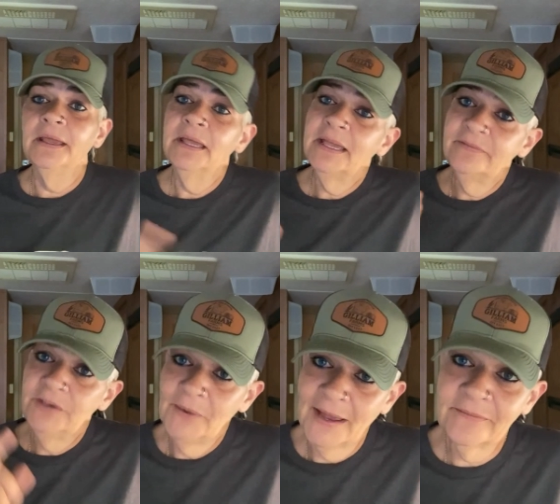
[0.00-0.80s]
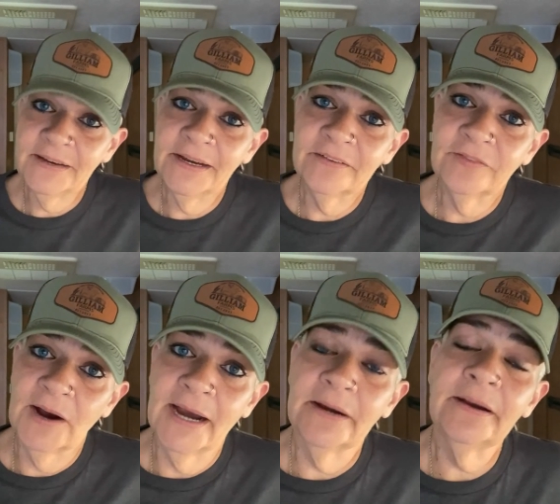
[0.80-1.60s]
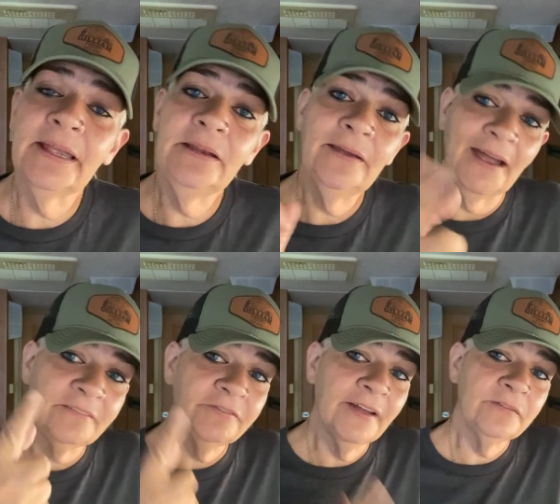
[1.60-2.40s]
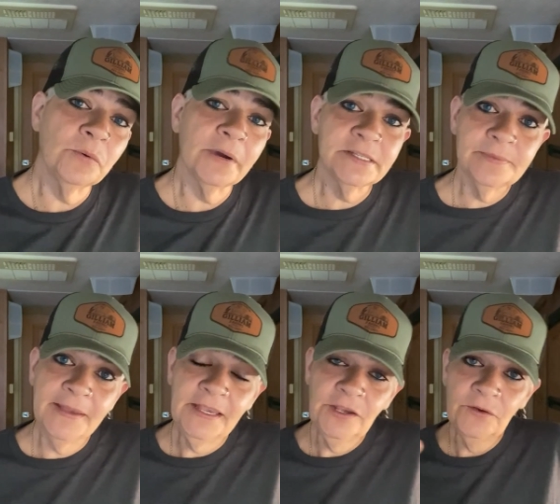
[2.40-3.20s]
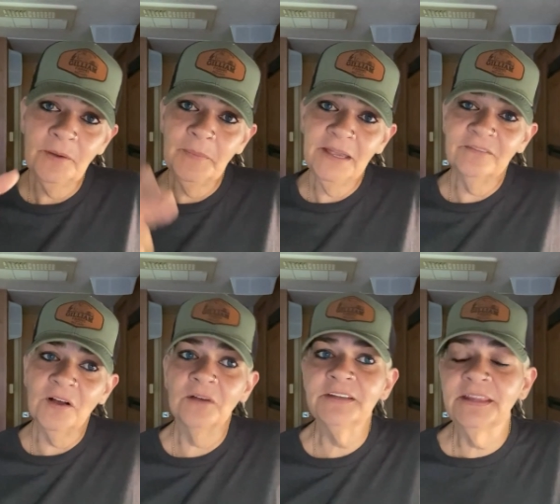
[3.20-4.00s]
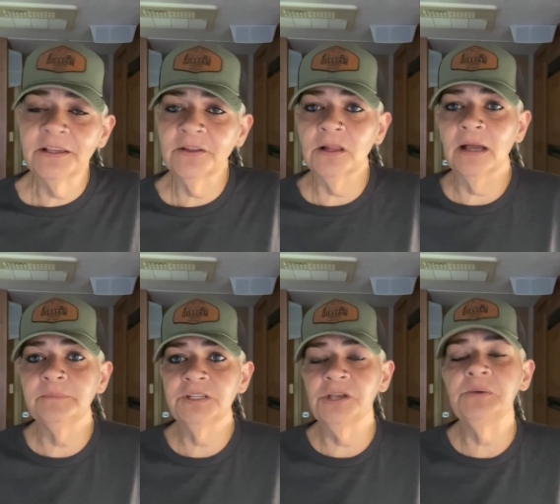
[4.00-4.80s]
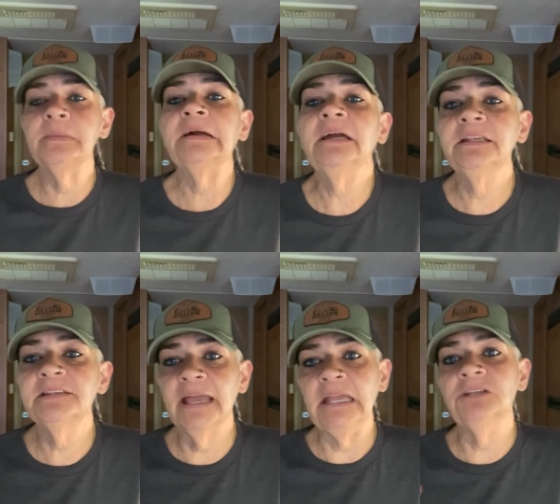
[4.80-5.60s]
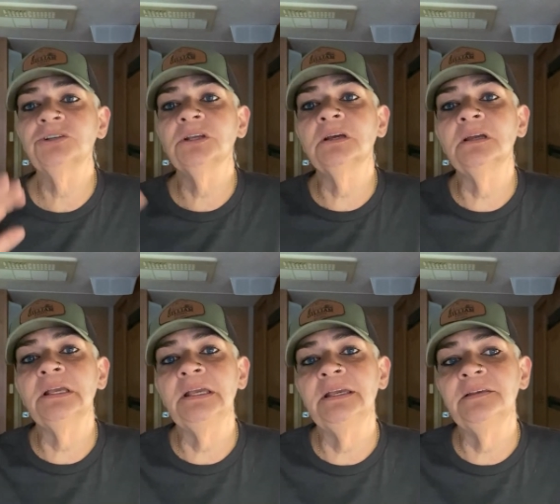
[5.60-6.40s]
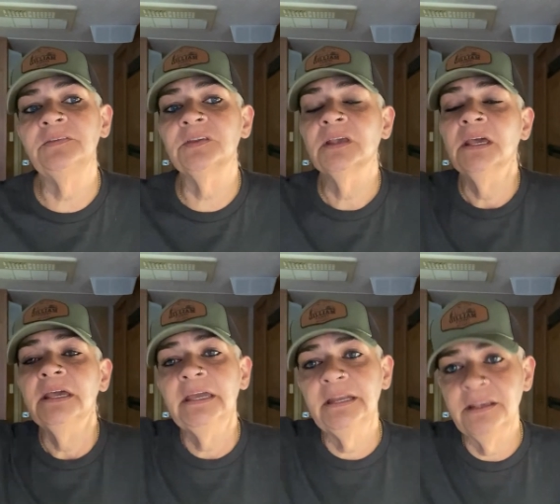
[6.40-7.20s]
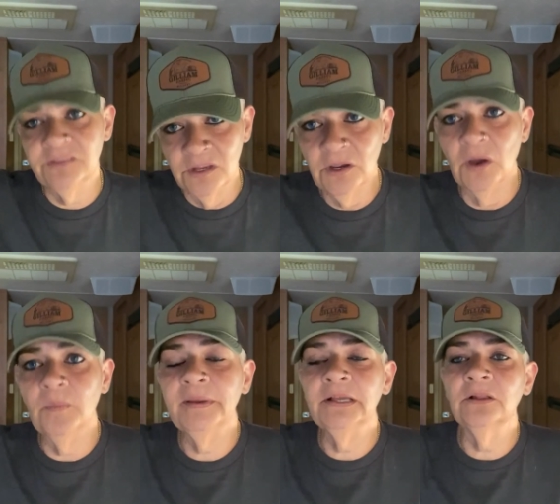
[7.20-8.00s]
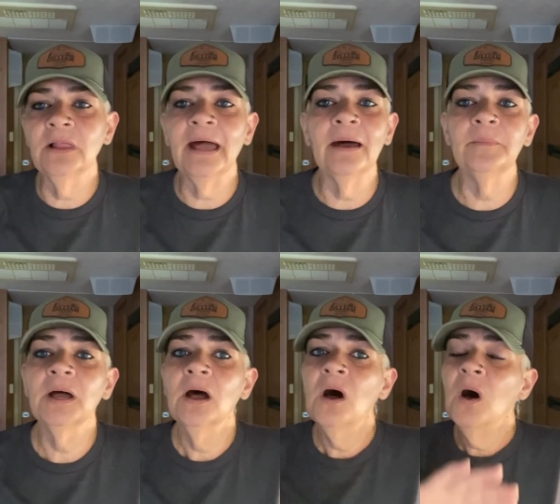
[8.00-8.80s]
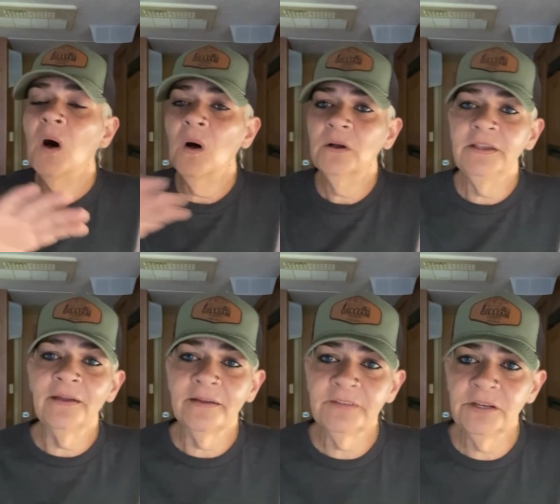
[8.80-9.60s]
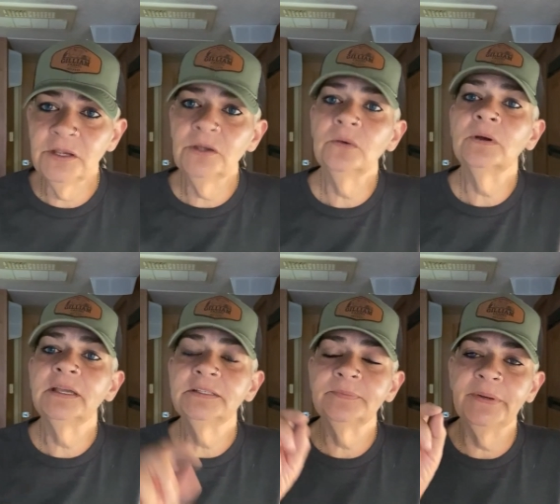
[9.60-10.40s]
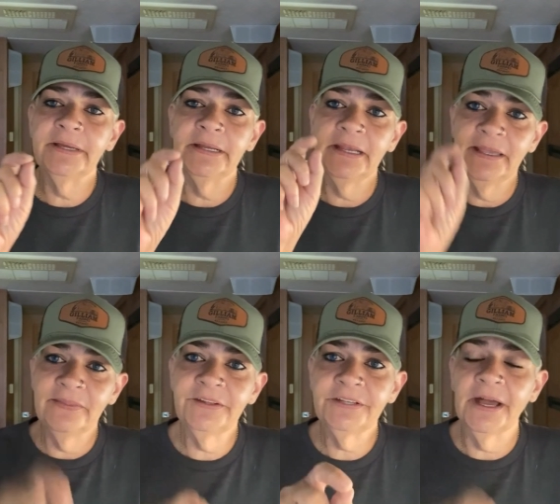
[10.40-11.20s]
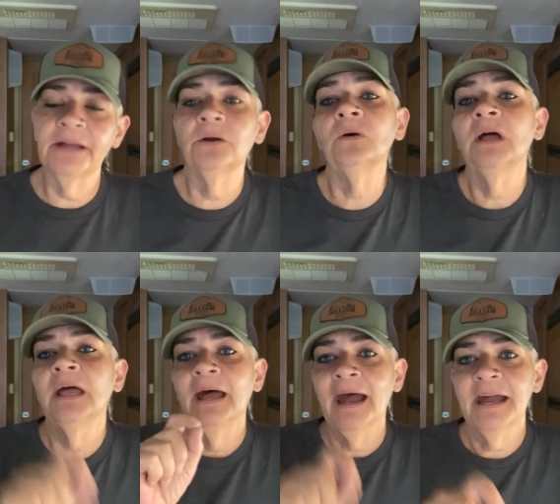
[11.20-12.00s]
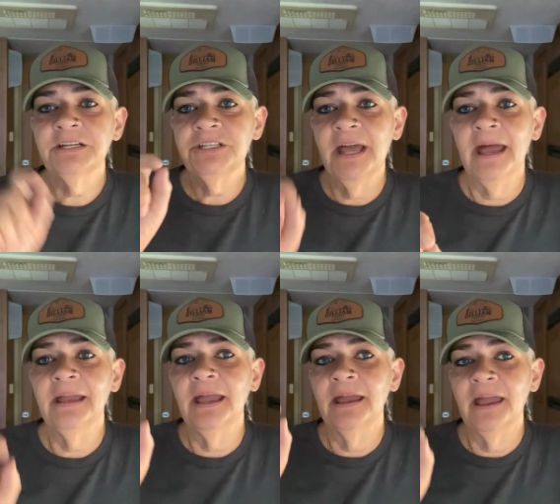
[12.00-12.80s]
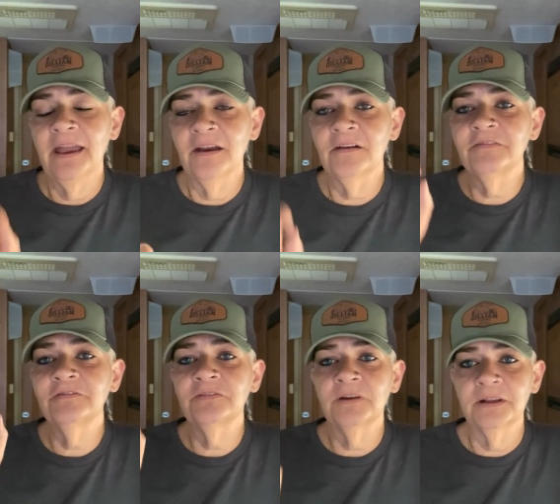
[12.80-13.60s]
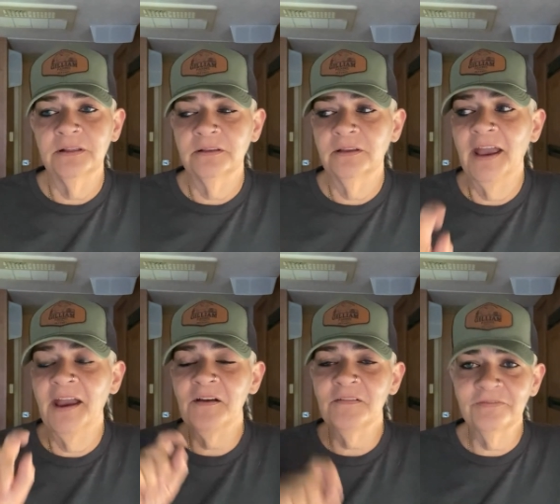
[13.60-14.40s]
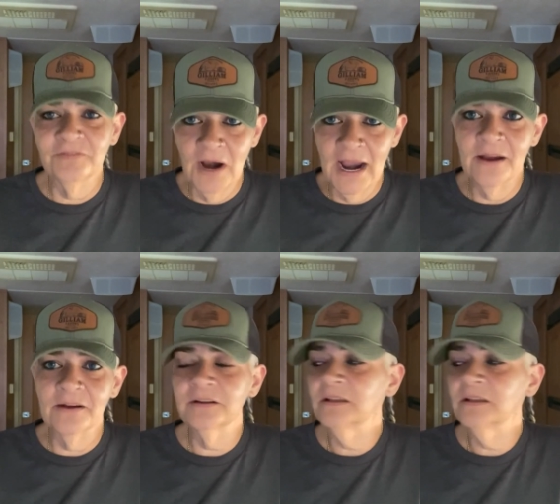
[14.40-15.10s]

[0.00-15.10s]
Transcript: If you have an air fryer and you have a favorite recipe, you can be involved in the collab too because Angela is, it is an open collab. All you have to do is put in the title hashtag air, air fryer.